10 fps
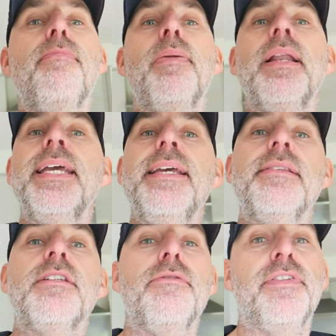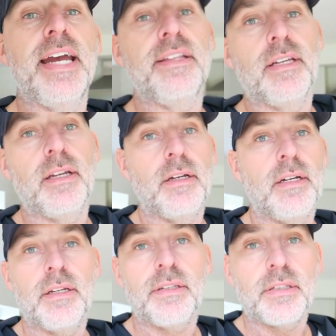Please don't forget to
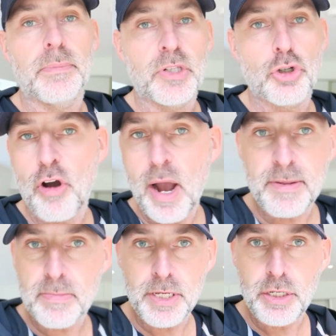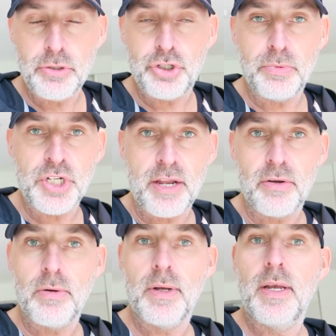subscribe to my YouTube
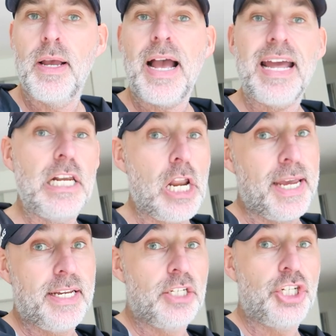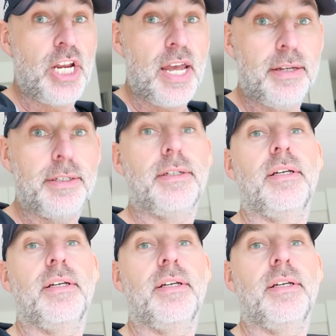channel and like and share.